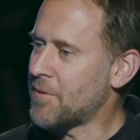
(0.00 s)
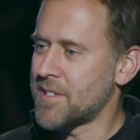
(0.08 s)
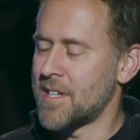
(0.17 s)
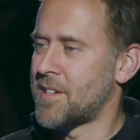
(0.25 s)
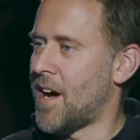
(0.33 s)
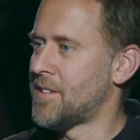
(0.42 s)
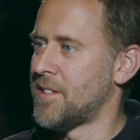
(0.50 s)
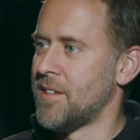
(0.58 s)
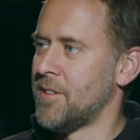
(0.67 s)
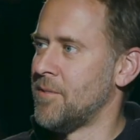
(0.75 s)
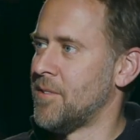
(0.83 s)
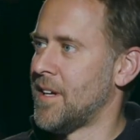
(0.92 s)
since I talked to
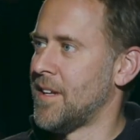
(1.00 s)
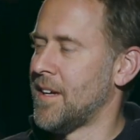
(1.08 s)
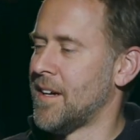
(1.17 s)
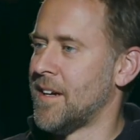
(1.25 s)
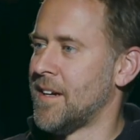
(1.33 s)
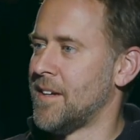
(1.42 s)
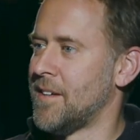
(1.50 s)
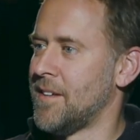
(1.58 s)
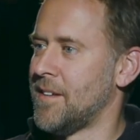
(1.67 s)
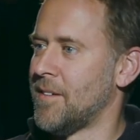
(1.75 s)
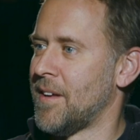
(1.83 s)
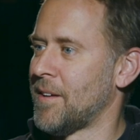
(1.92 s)
you,
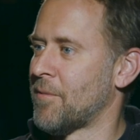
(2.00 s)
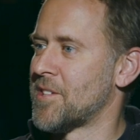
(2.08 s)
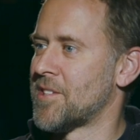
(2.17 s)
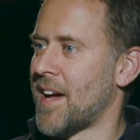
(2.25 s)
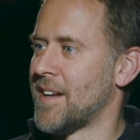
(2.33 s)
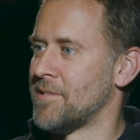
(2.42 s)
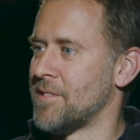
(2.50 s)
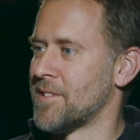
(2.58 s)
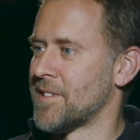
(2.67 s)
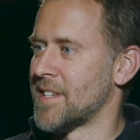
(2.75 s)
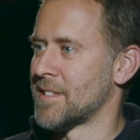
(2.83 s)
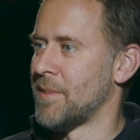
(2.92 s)
I think Rich Todd introduced
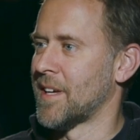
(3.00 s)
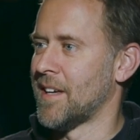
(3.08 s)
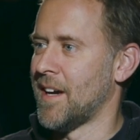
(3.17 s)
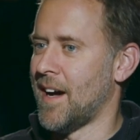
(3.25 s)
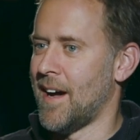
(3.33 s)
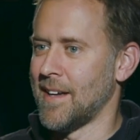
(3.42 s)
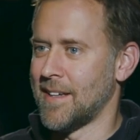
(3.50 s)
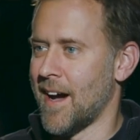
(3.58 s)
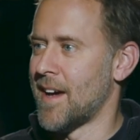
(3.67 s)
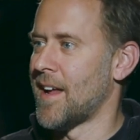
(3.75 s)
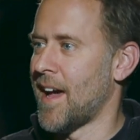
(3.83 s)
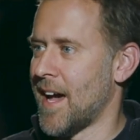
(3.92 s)
us. I'm like, yep, I
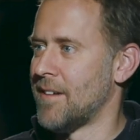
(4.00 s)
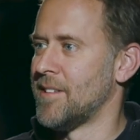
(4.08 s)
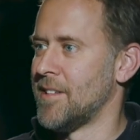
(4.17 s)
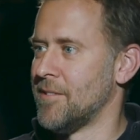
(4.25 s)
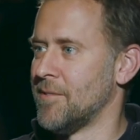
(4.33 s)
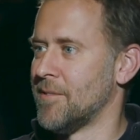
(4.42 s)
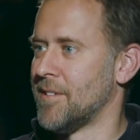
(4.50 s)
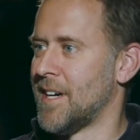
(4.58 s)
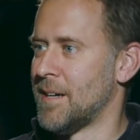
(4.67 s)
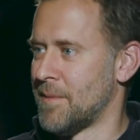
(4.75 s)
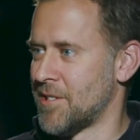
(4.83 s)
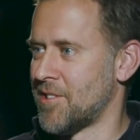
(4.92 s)
gotta have you
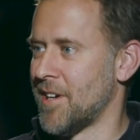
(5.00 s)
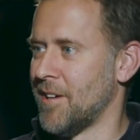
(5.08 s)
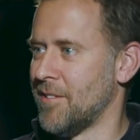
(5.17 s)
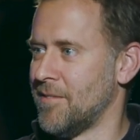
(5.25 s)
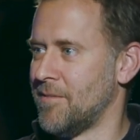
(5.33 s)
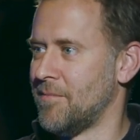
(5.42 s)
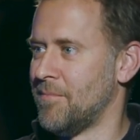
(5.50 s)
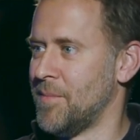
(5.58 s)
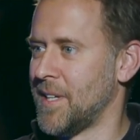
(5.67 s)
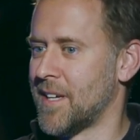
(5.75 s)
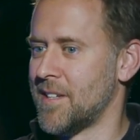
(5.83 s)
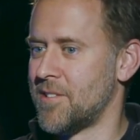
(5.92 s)
on my show
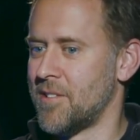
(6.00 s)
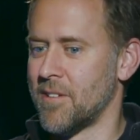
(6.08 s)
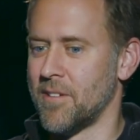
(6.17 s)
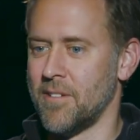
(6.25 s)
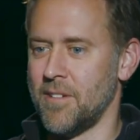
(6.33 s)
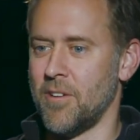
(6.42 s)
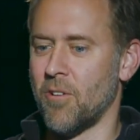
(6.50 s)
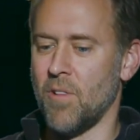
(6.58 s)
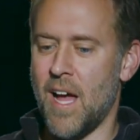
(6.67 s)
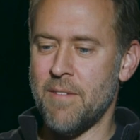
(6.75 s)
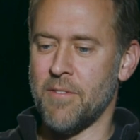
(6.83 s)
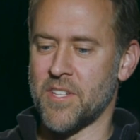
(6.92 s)
because your
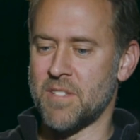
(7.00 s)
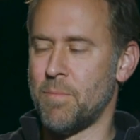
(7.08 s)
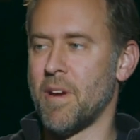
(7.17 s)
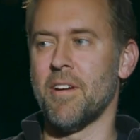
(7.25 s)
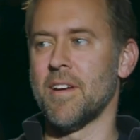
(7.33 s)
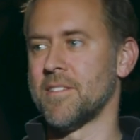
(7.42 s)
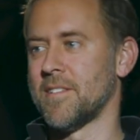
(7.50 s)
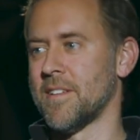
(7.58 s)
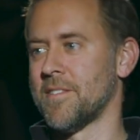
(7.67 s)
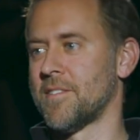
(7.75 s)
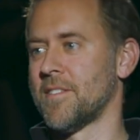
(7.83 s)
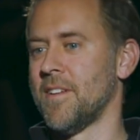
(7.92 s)
life
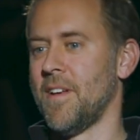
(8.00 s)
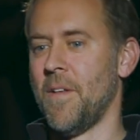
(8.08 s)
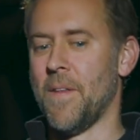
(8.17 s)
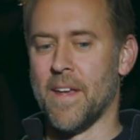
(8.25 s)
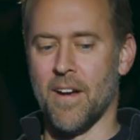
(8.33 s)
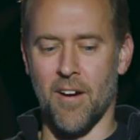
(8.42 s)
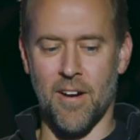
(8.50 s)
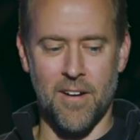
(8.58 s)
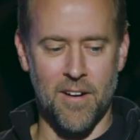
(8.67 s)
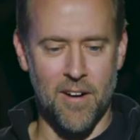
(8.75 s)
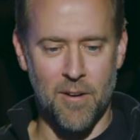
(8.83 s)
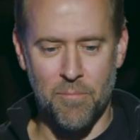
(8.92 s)
experiences are
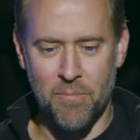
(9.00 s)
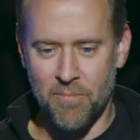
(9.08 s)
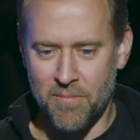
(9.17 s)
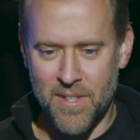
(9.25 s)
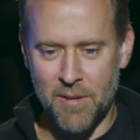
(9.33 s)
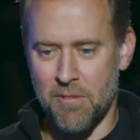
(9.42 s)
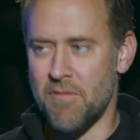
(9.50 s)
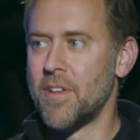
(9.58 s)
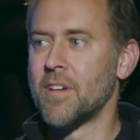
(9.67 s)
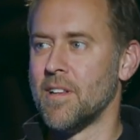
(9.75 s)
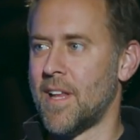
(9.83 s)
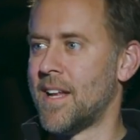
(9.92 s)
they
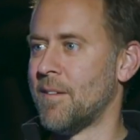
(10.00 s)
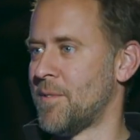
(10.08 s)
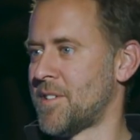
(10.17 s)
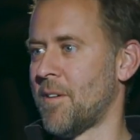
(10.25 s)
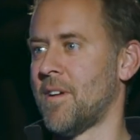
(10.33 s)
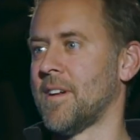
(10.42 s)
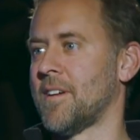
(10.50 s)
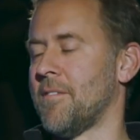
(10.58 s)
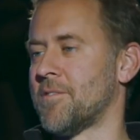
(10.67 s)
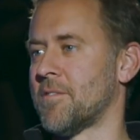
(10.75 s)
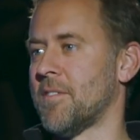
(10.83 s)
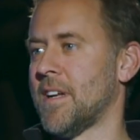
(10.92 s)
reveal a lot of what's going on in
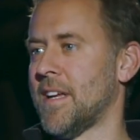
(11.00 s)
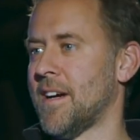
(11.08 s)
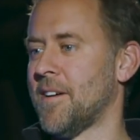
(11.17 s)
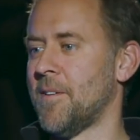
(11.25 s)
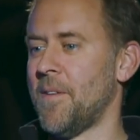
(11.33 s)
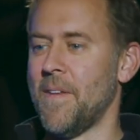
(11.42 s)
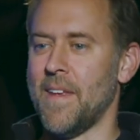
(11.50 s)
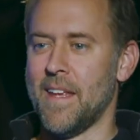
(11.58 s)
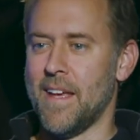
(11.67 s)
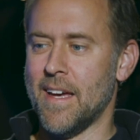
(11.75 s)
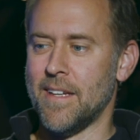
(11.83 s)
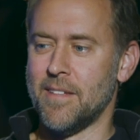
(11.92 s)
culture right now,
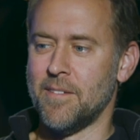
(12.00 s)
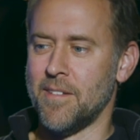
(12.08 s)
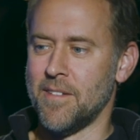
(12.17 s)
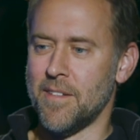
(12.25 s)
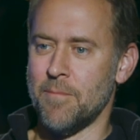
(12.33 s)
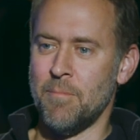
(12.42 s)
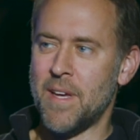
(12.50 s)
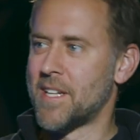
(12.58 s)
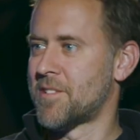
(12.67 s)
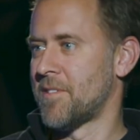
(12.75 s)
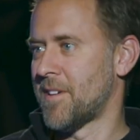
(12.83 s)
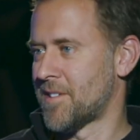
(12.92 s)
and the
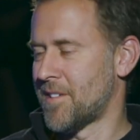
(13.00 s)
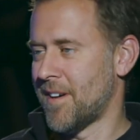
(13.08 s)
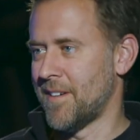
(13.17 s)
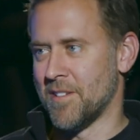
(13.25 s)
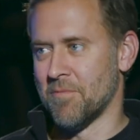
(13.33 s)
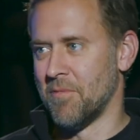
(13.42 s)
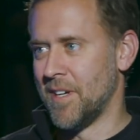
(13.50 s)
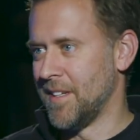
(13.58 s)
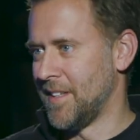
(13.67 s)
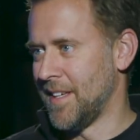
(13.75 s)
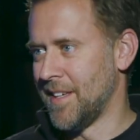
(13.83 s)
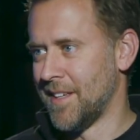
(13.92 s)
ministry you're starting is
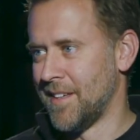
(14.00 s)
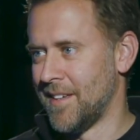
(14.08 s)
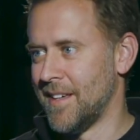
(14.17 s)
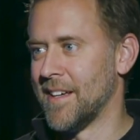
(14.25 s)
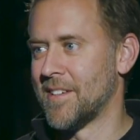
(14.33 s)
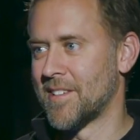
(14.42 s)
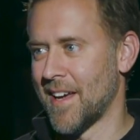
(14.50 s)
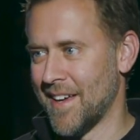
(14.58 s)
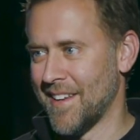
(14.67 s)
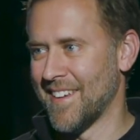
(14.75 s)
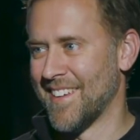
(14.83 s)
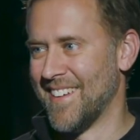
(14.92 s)
really
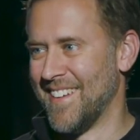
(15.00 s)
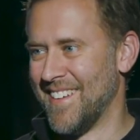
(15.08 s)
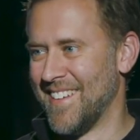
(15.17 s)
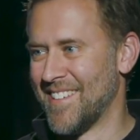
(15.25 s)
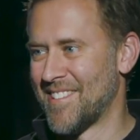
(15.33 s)
exciting. Thanks.